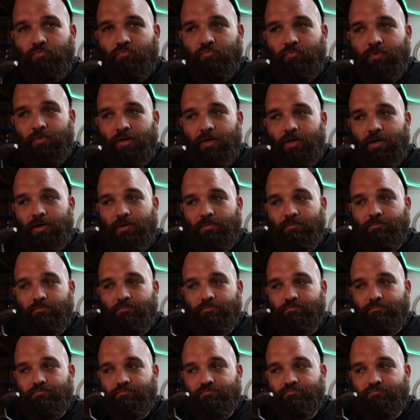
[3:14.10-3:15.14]

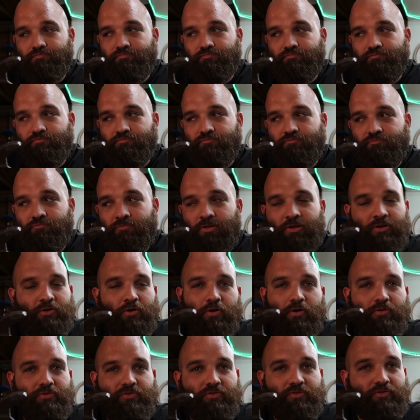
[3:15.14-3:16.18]
we
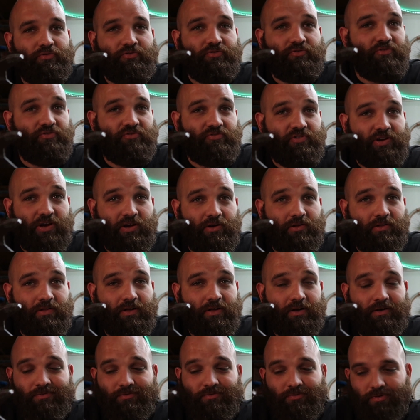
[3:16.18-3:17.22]
call those just
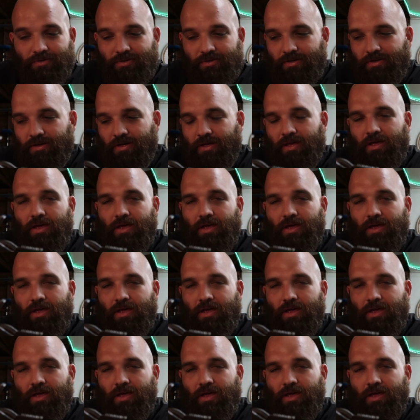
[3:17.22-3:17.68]
Channellocks, really.